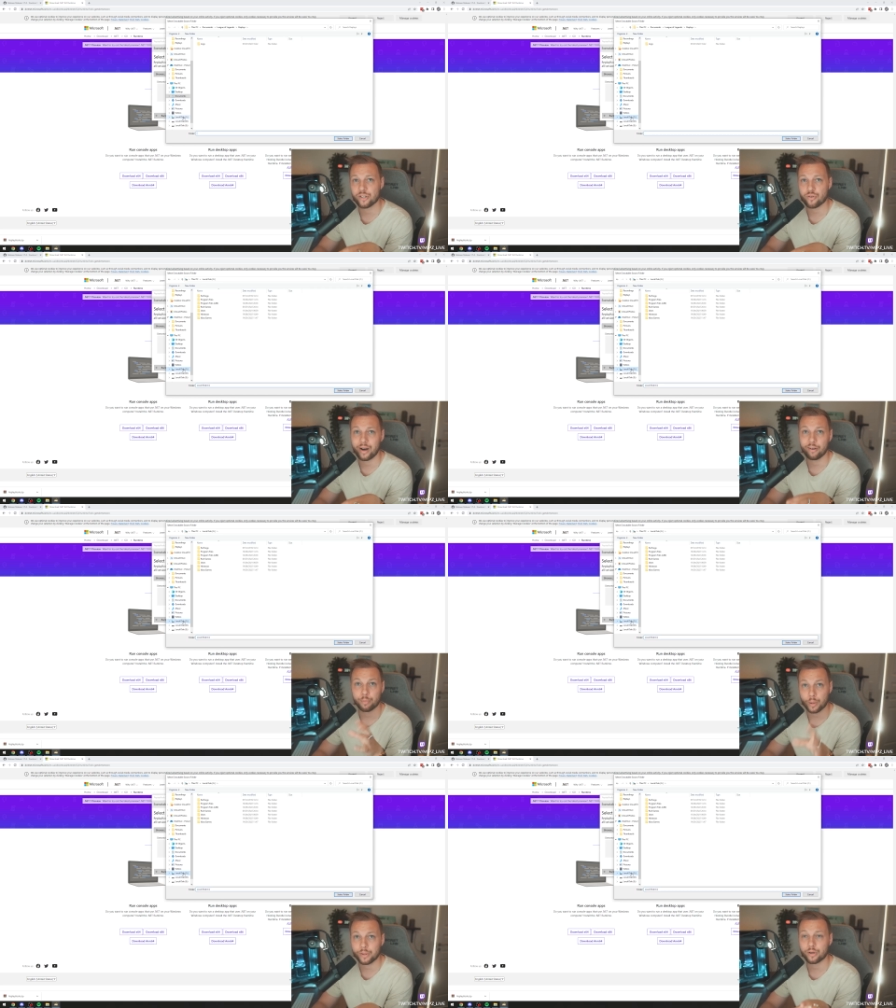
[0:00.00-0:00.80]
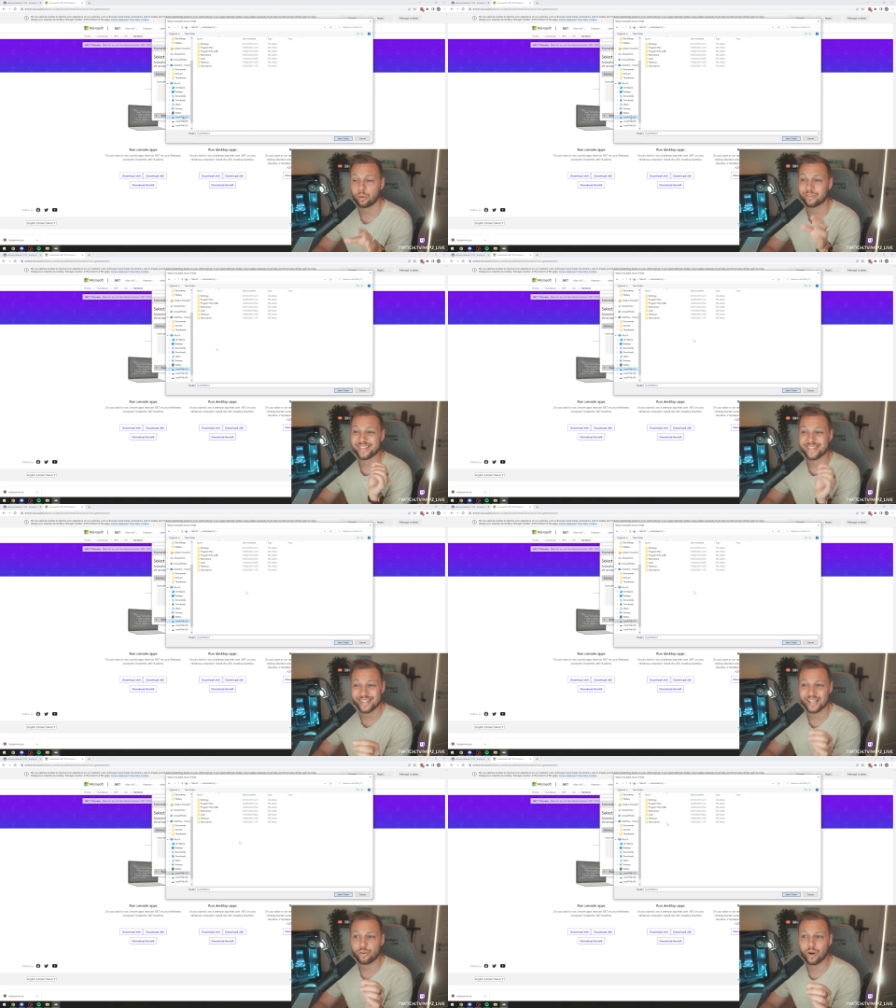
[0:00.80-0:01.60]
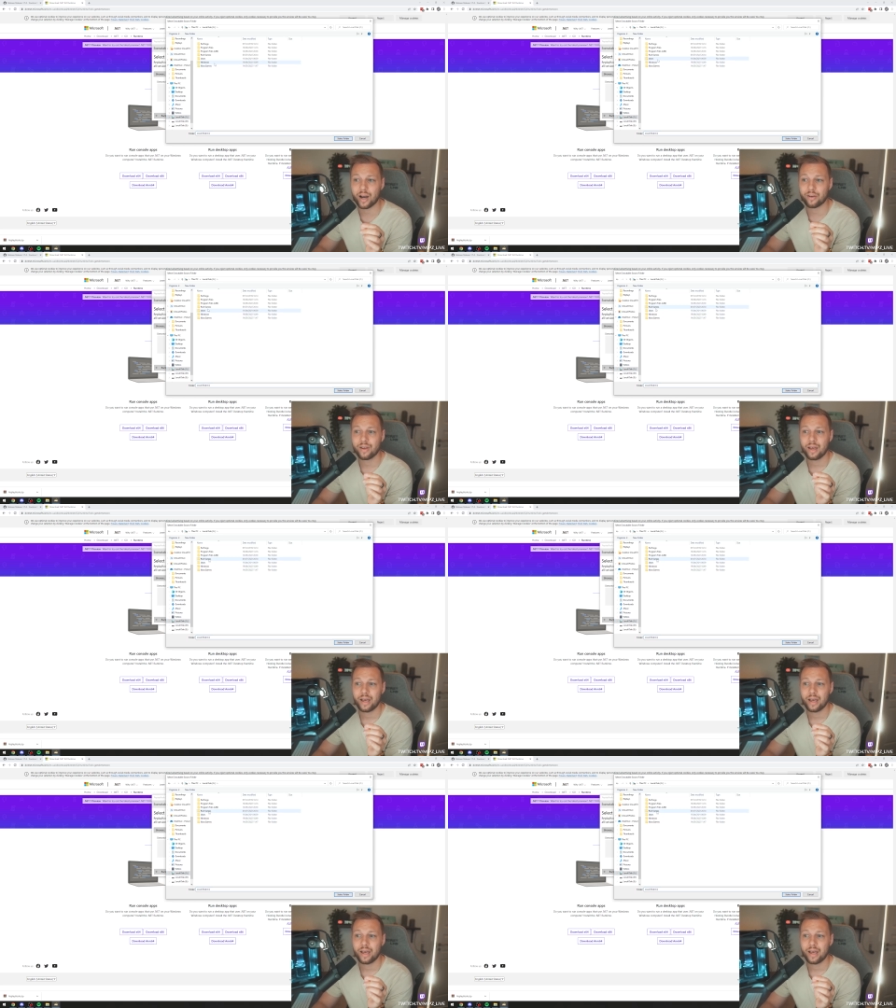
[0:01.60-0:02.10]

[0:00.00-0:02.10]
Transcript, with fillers: drive, probably called the C drive.